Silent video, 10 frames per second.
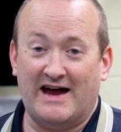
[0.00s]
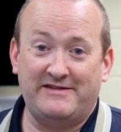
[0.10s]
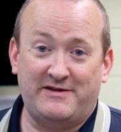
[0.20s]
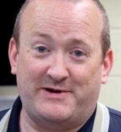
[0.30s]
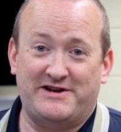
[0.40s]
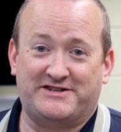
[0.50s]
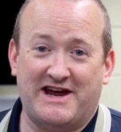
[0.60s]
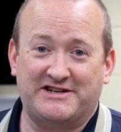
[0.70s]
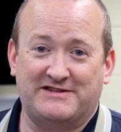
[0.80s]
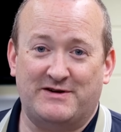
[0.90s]
And if you've been
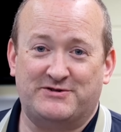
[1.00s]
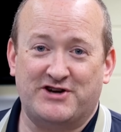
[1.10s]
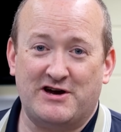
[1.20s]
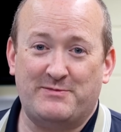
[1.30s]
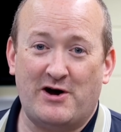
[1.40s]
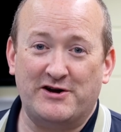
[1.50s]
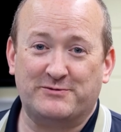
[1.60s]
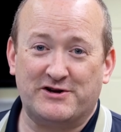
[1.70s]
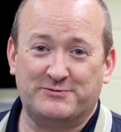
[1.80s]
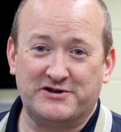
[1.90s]
attentive and
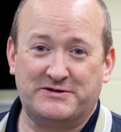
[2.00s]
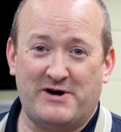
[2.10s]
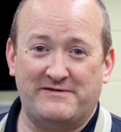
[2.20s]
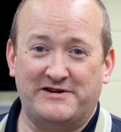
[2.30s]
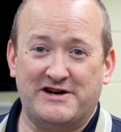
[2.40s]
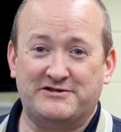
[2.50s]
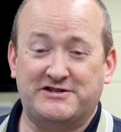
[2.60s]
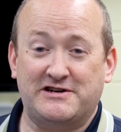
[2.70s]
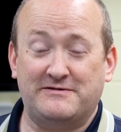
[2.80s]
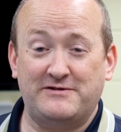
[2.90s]
sharp-eyed whilst watching my
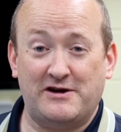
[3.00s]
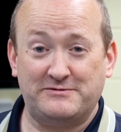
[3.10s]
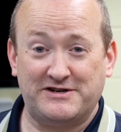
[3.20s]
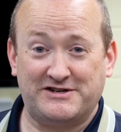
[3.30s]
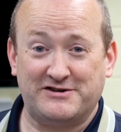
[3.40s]
videos, you'd have noticed